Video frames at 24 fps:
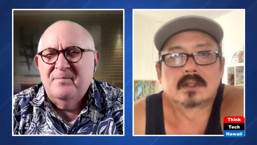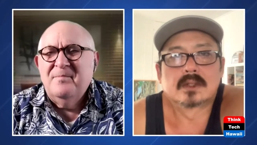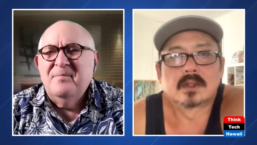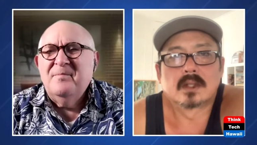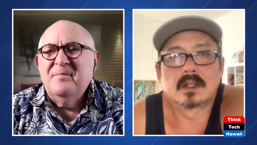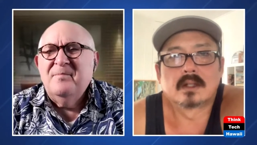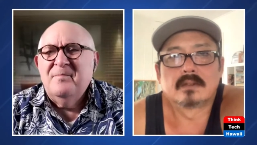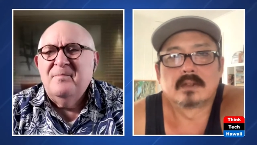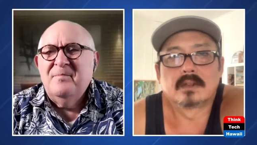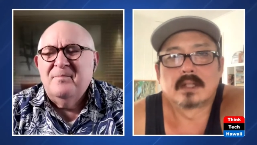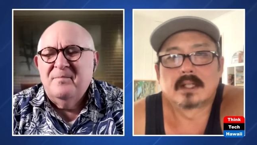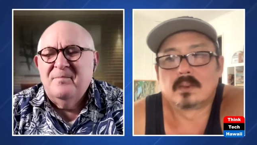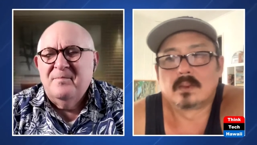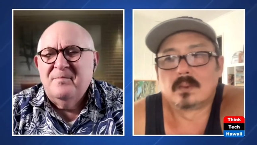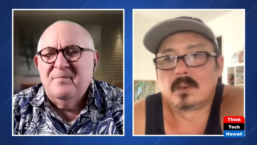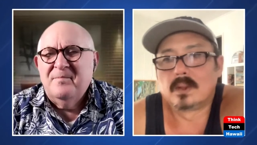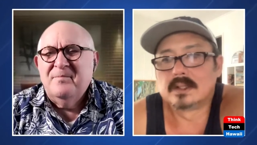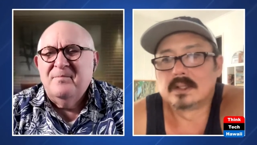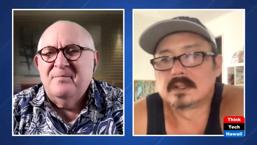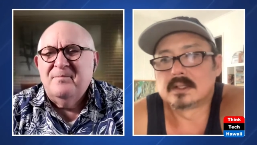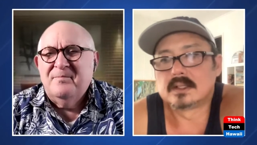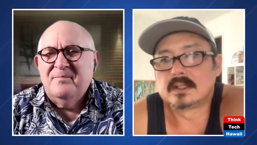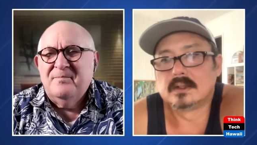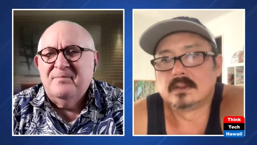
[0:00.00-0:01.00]
Speaker 1: sort of like
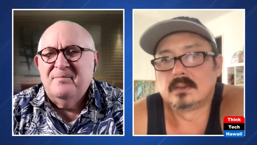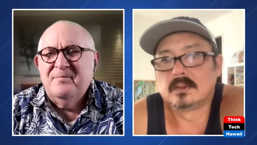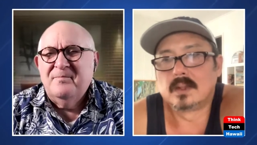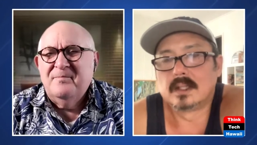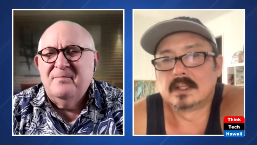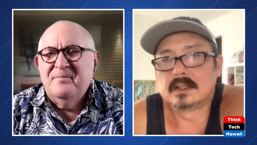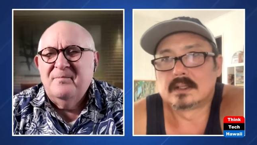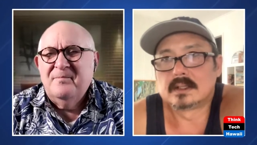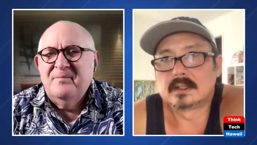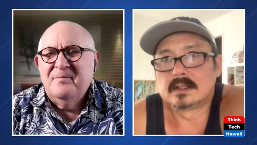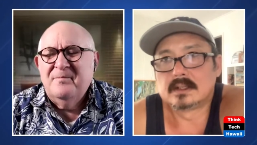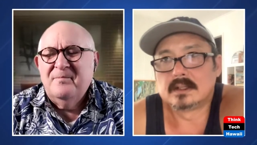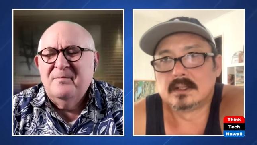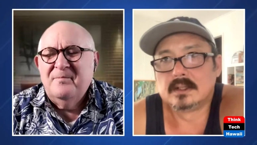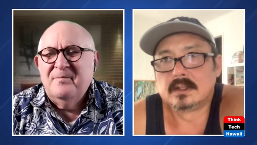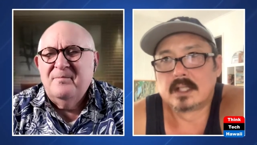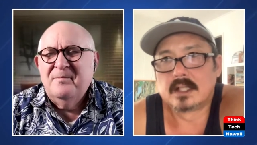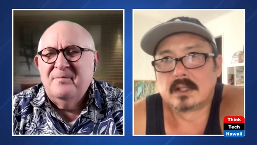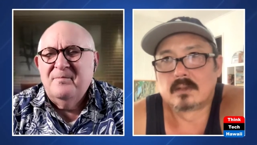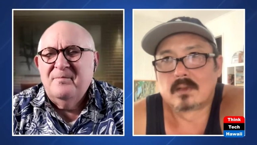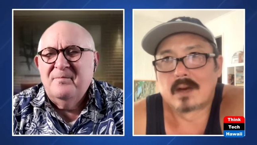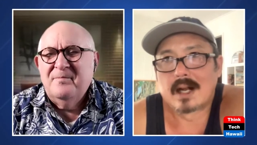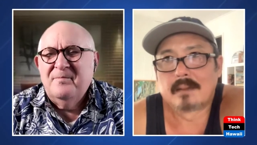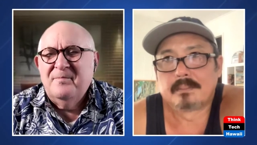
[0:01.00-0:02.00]
once you once you
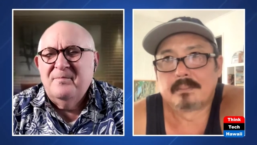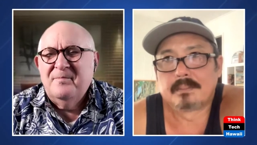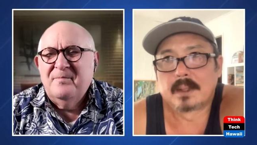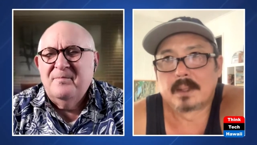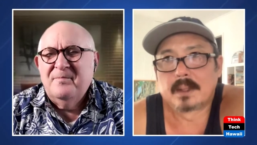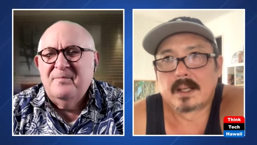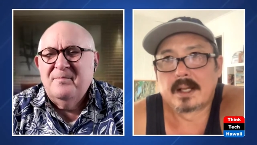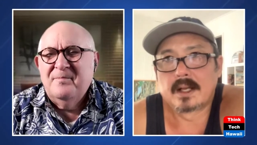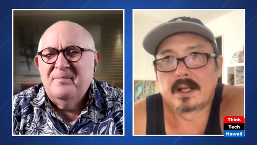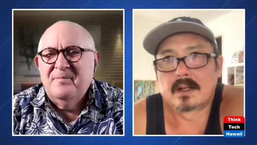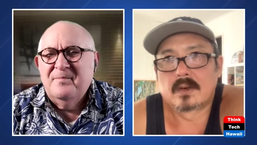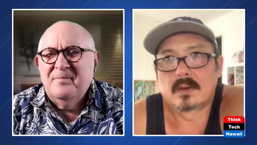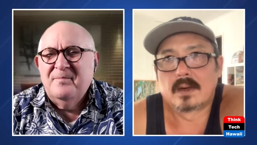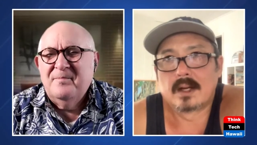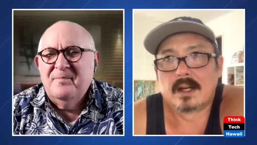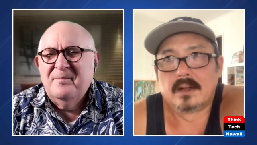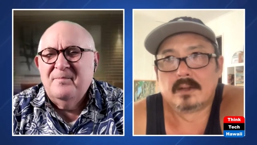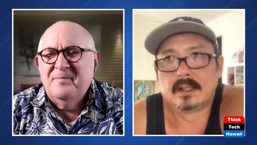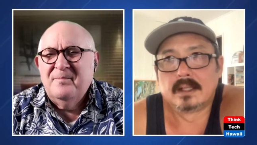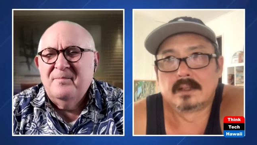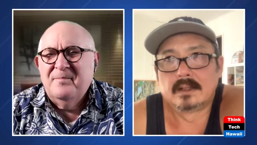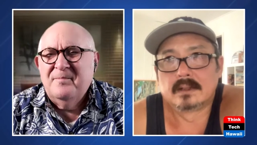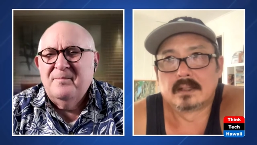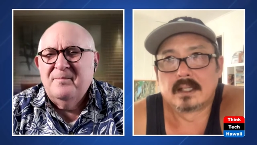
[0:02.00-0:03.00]
can wrap your head
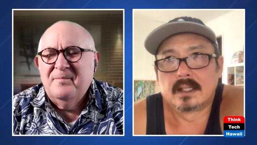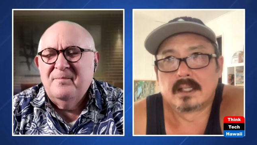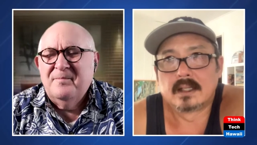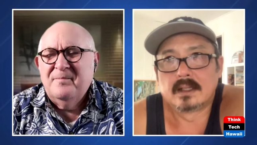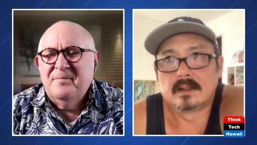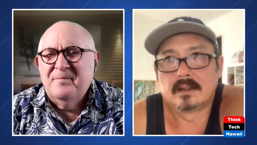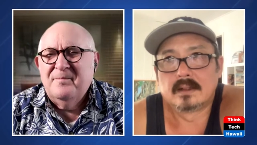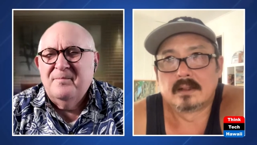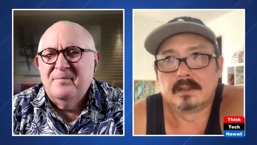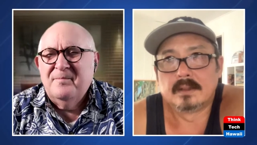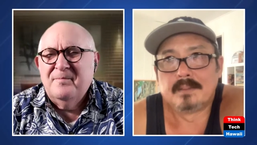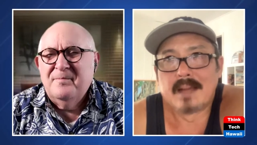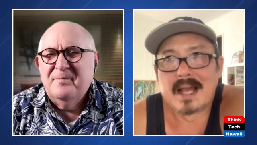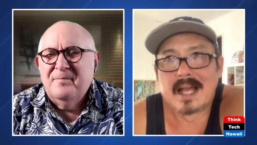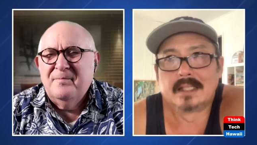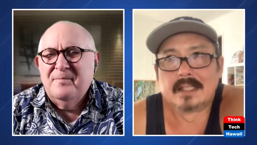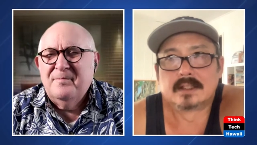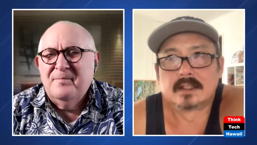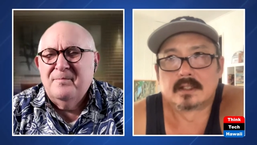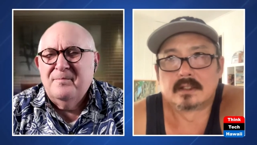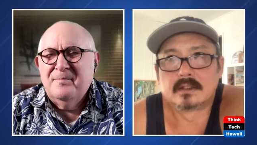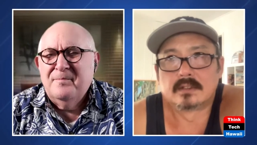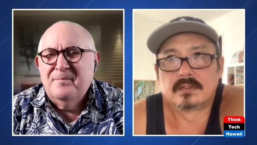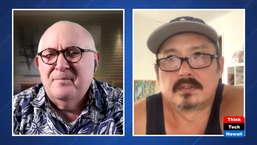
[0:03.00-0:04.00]
around and, and
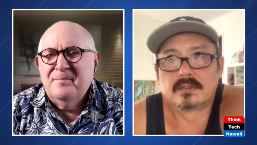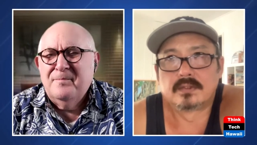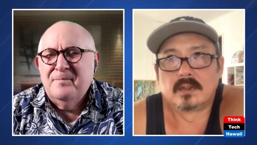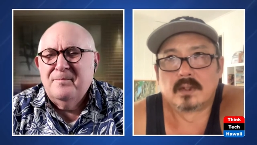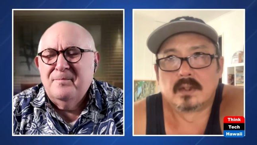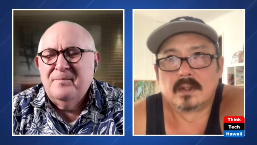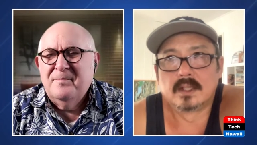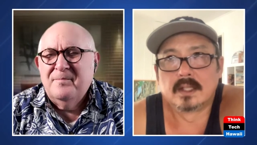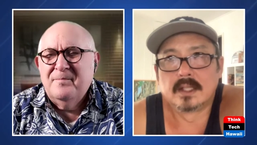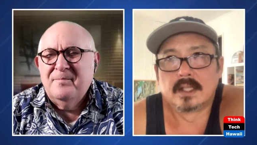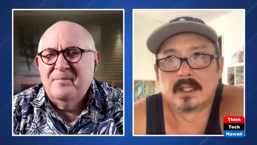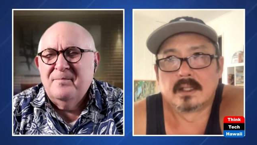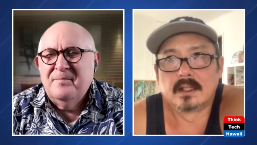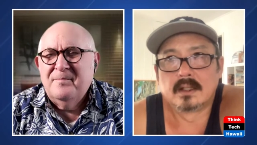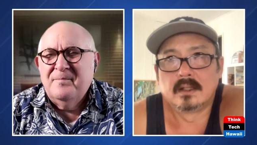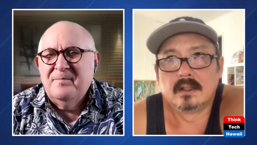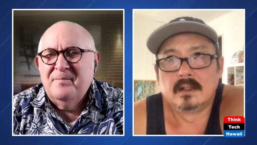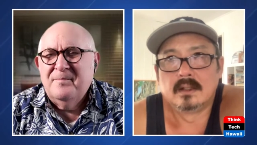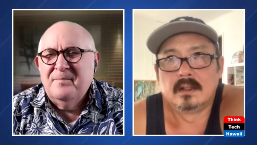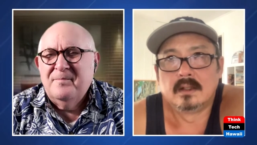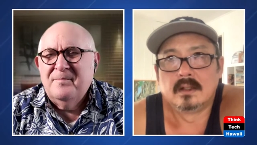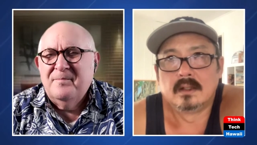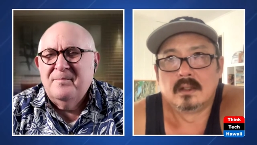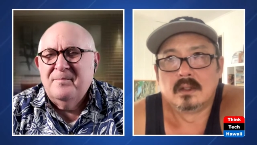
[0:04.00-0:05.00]
imagine fully
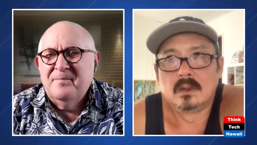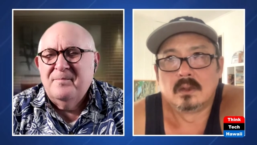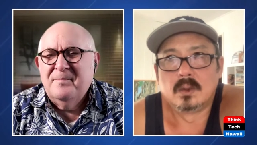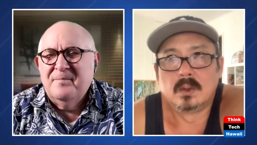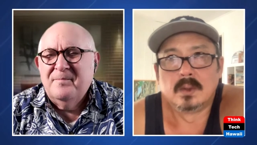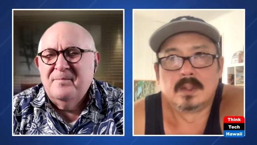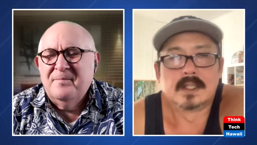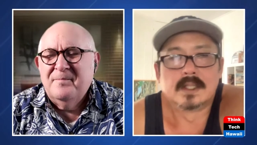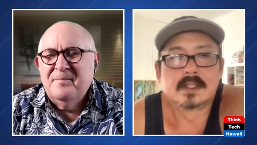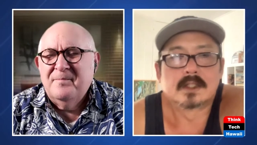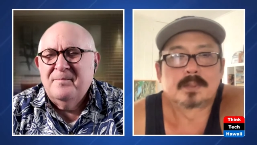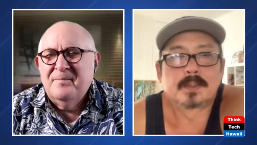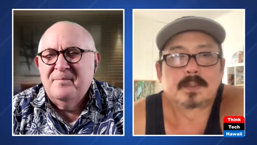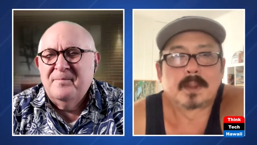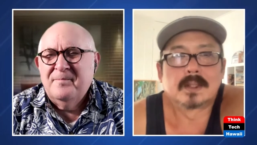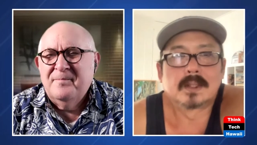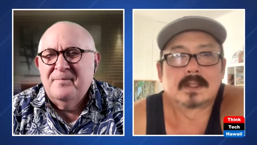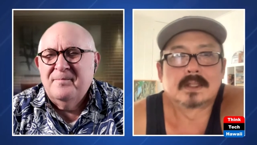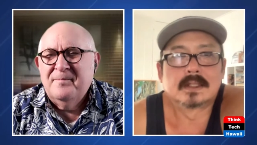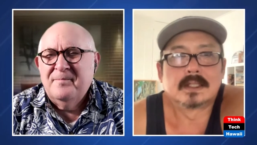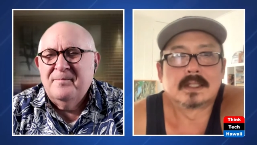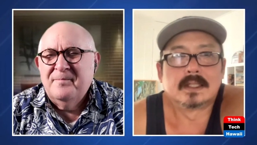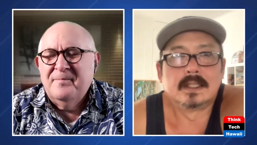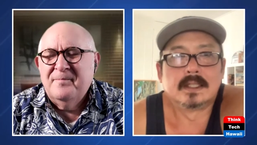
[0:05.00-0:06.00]
who this
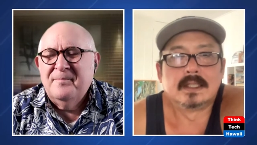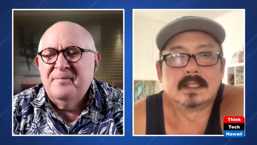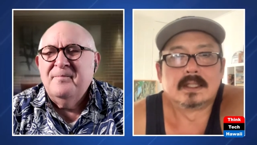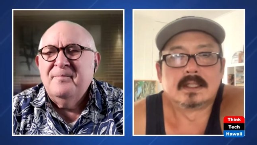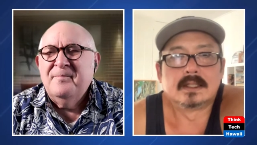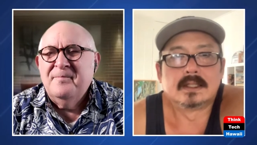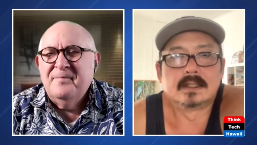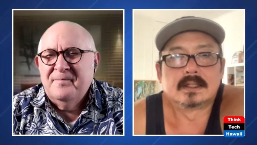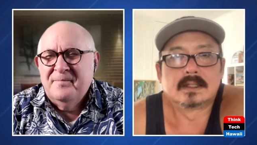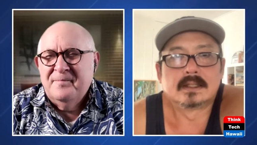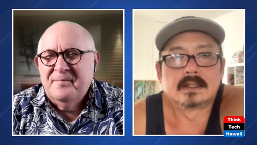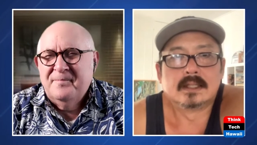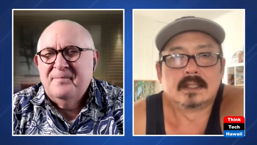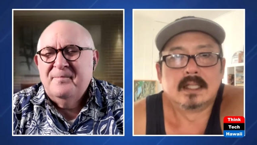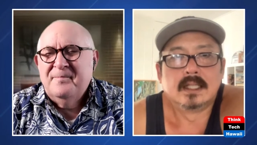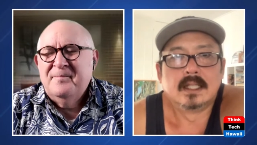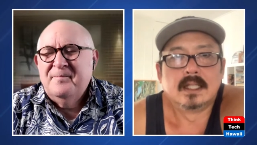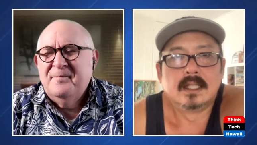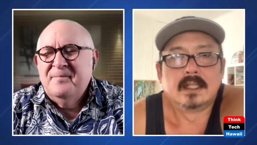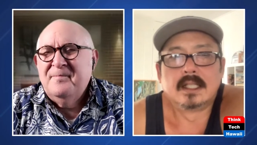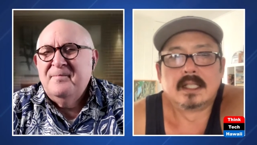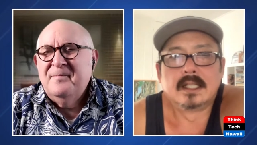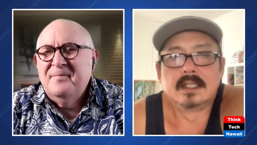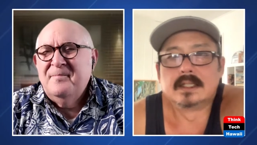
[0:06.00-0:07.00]
person is,
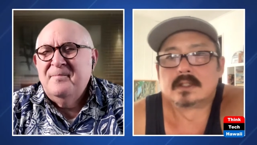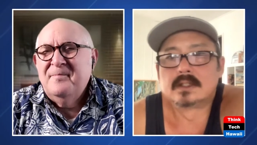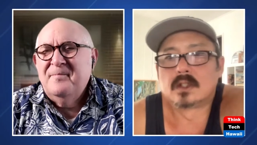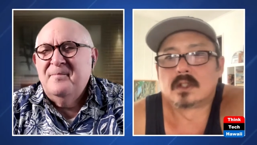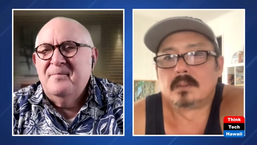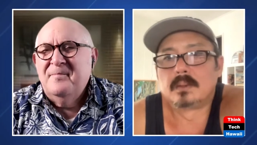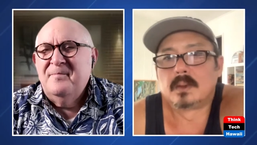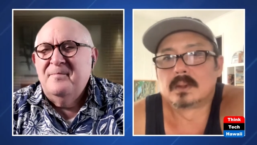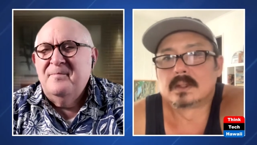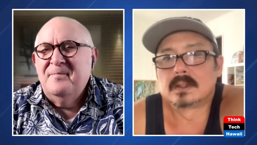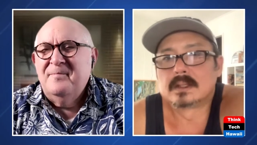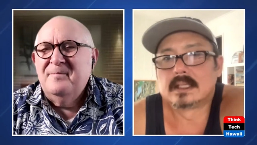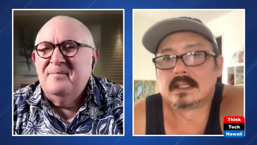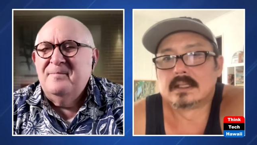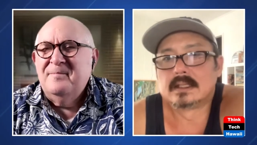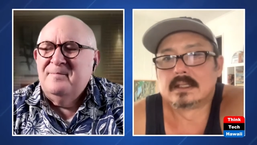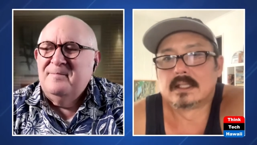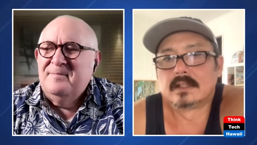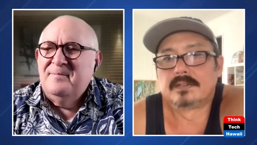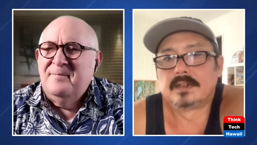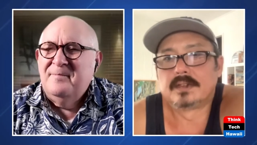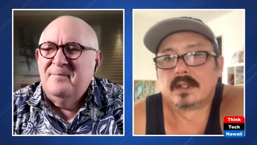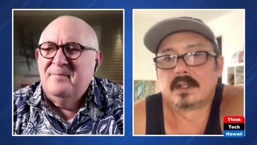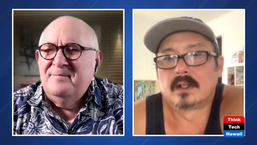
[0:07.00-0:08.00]
then it's almost as
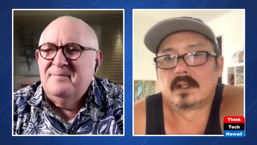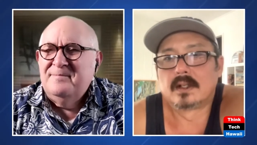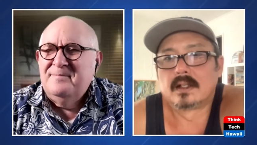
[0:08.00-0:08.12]
if you're